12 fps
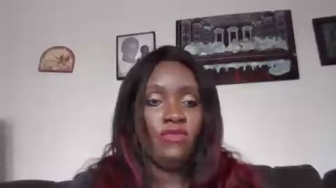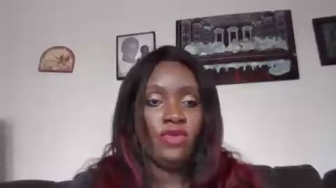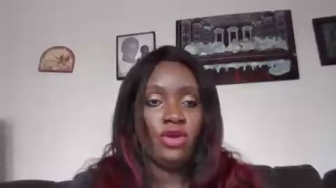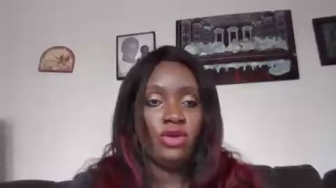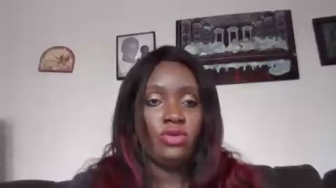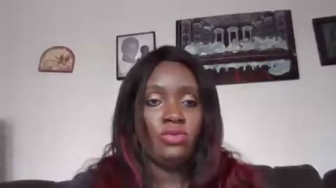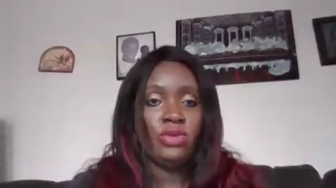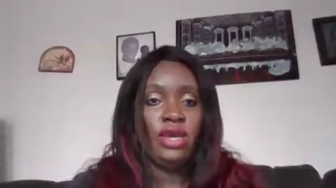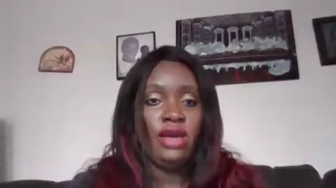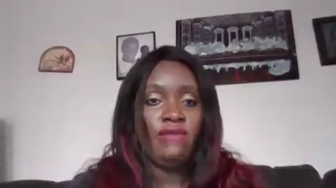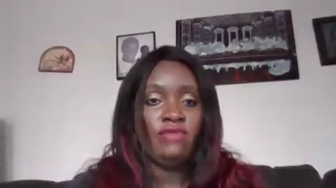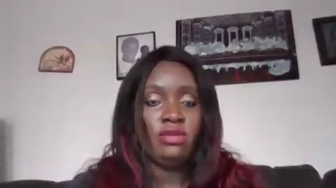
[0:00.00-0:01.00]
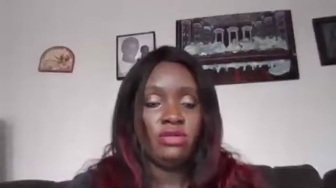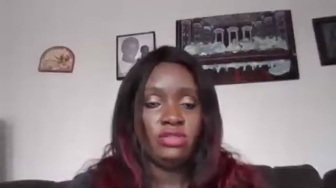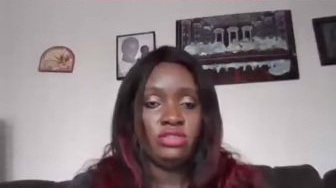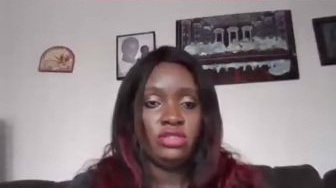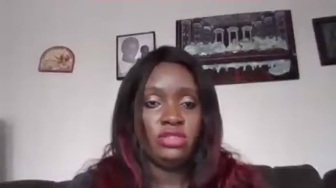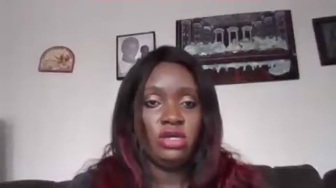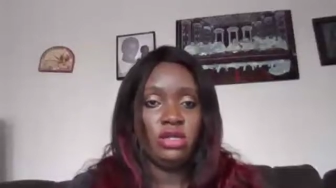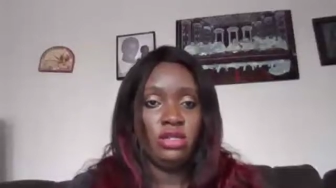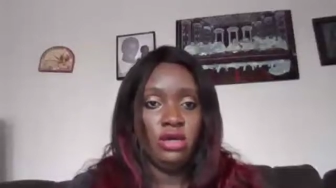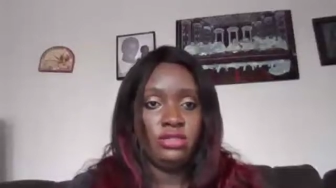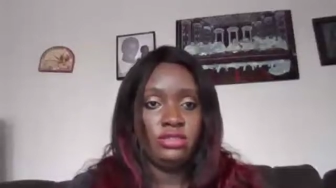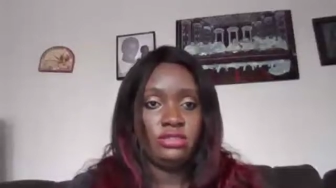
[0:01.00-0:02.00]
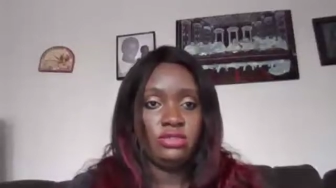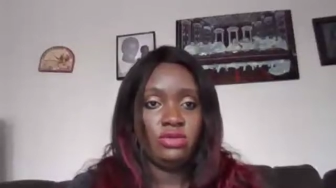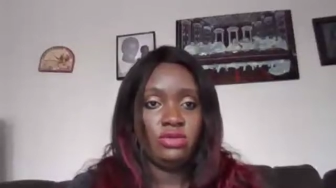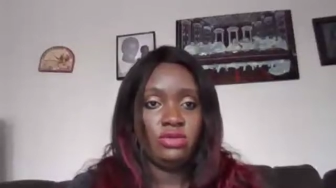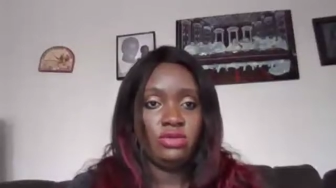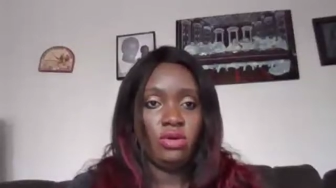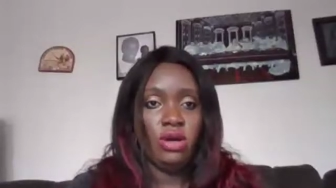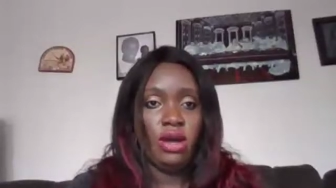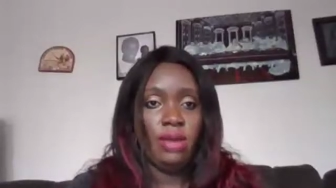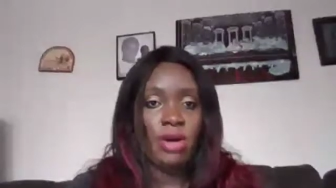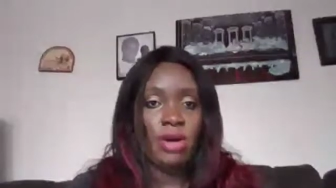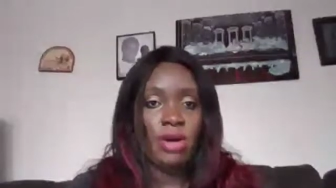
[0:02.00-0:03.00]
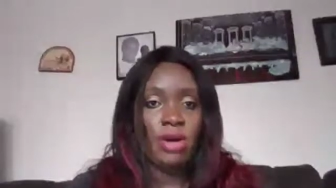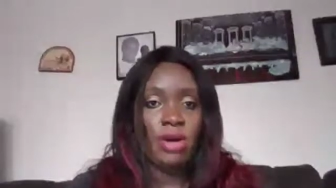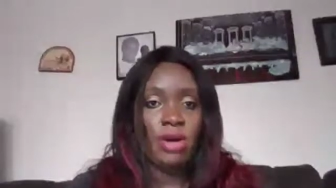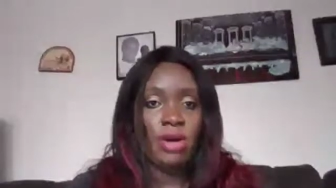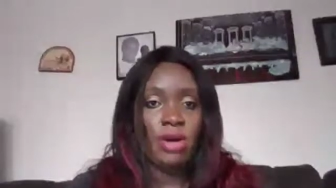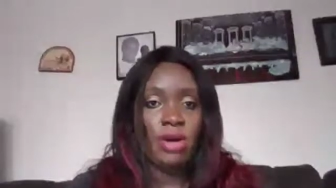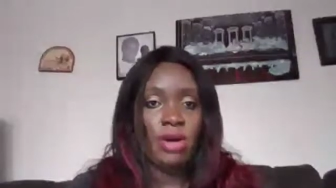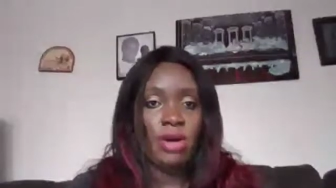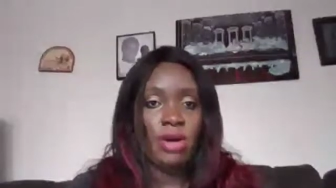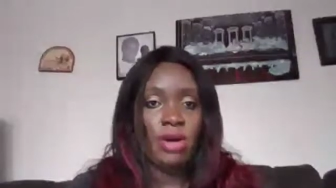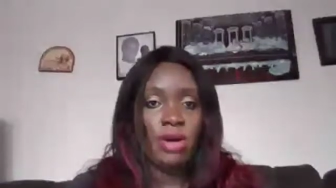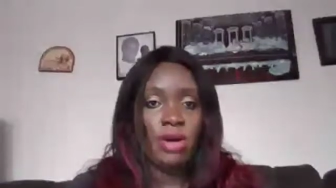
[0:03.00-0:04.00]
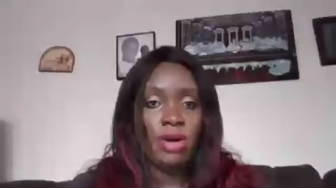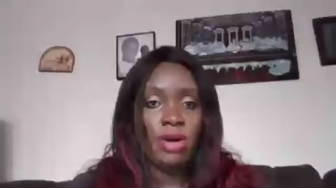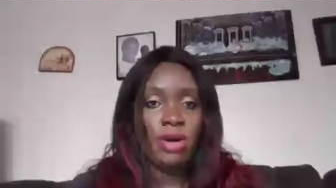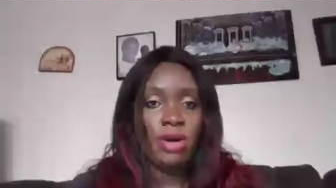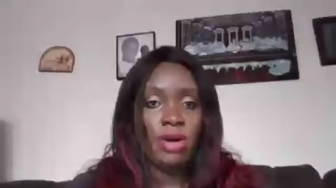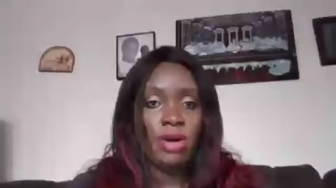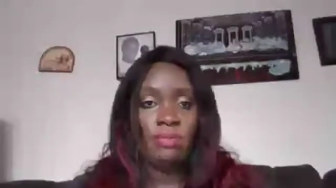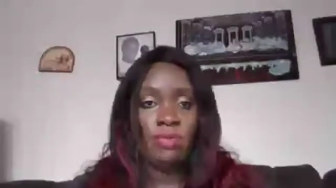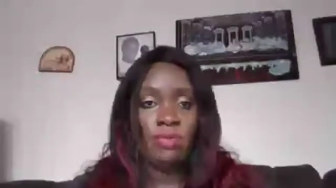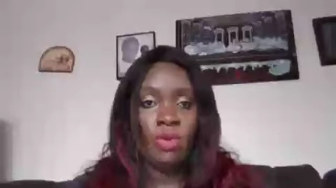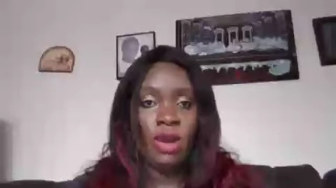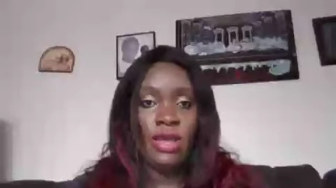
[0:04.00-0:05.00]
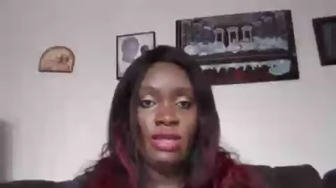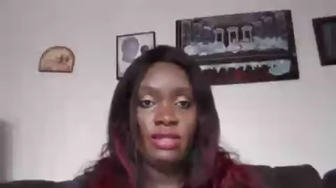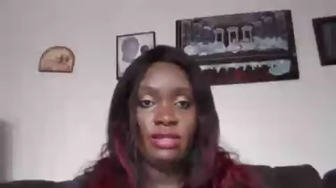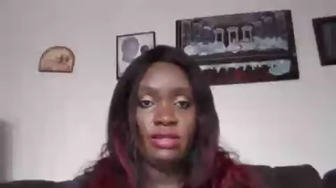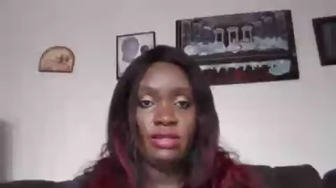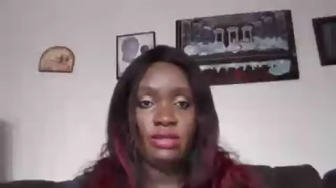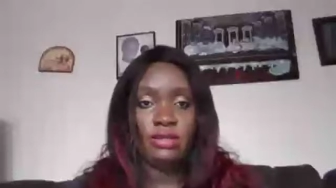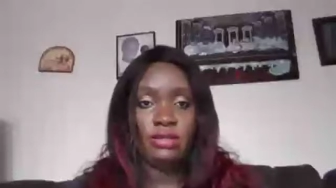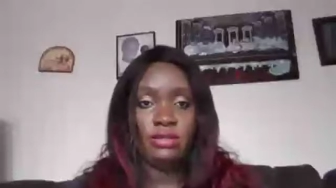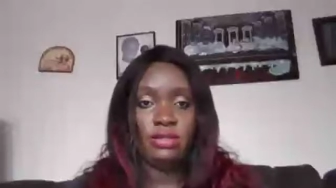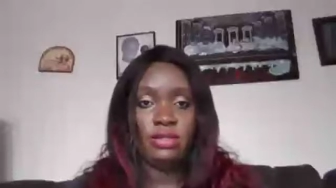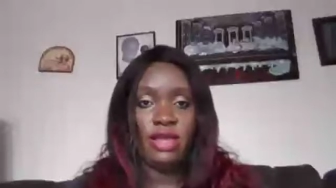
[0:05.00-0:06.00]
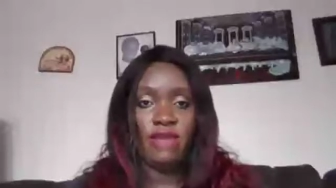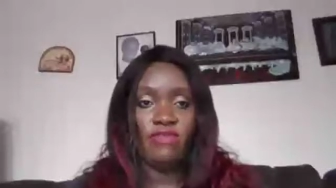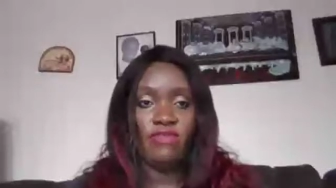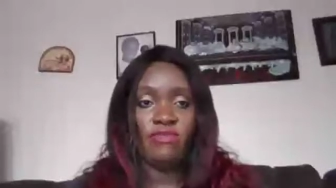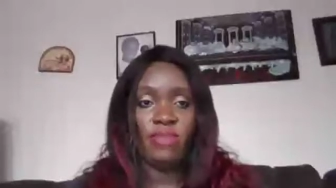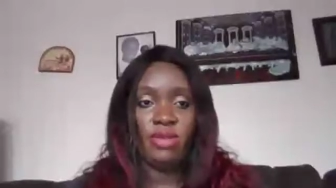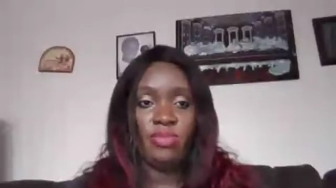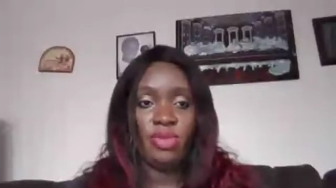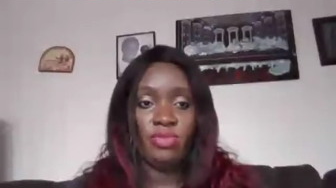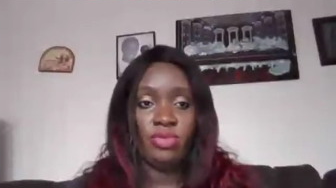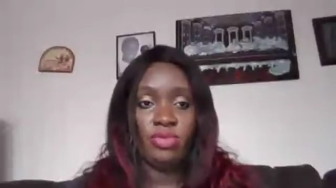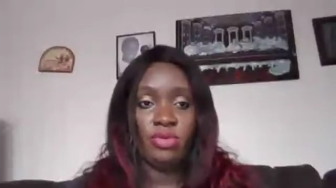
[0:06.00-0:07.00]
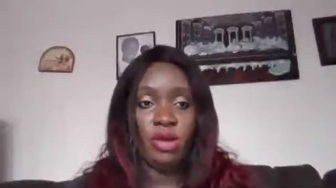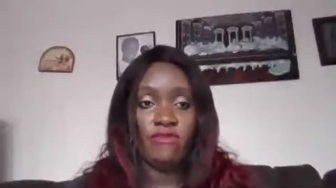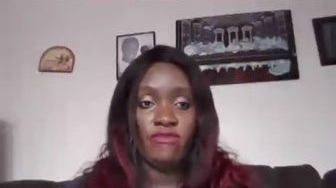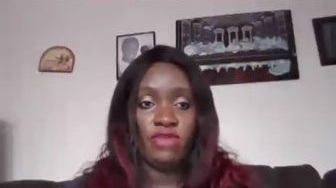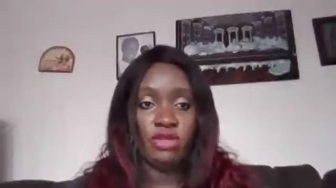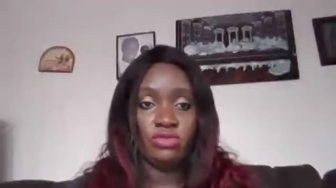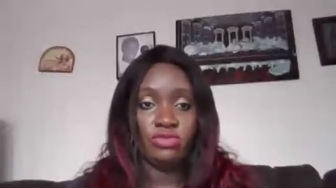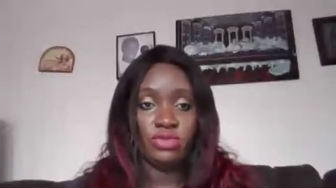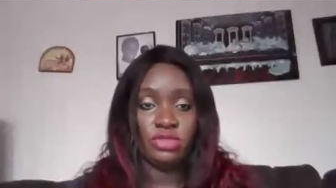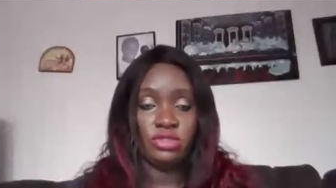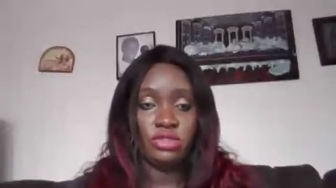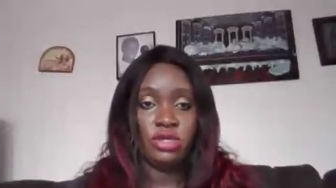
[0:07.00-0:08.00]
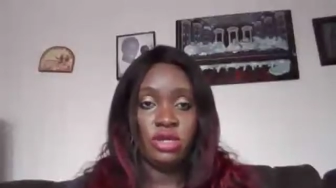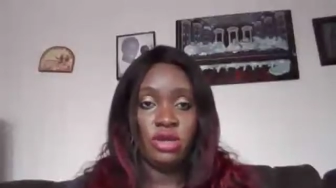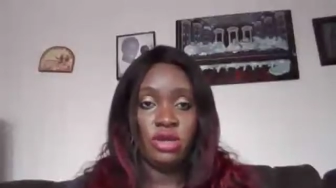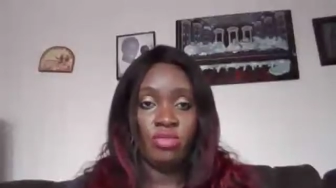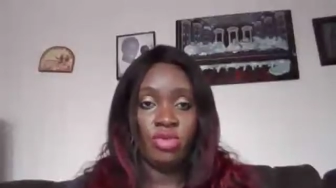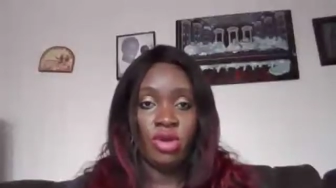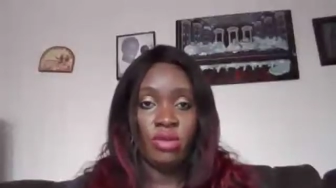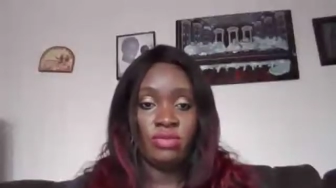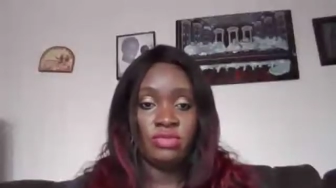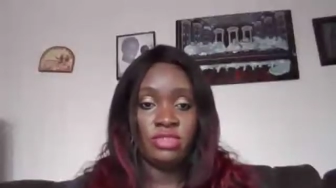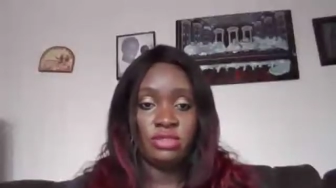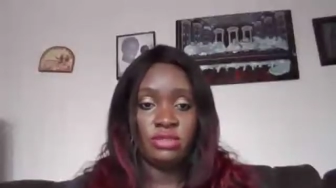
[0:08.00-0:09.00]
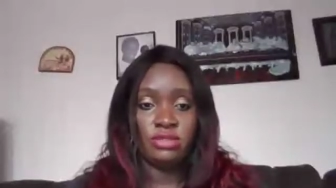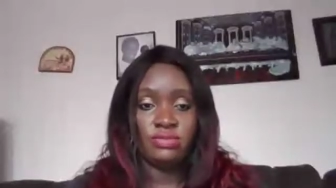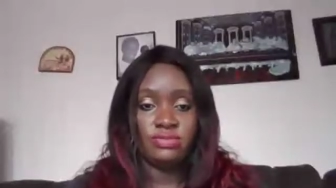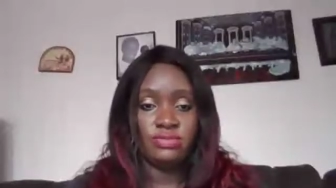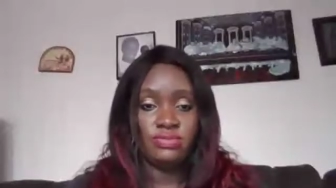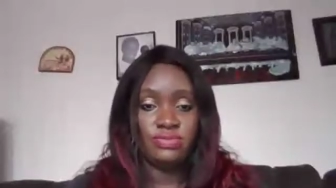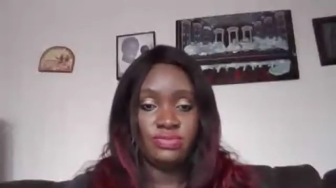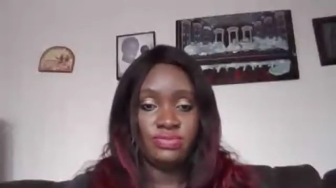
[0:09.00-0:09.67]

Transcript: so far we have learned a lot about um, why the, the life of many people are filled with problems.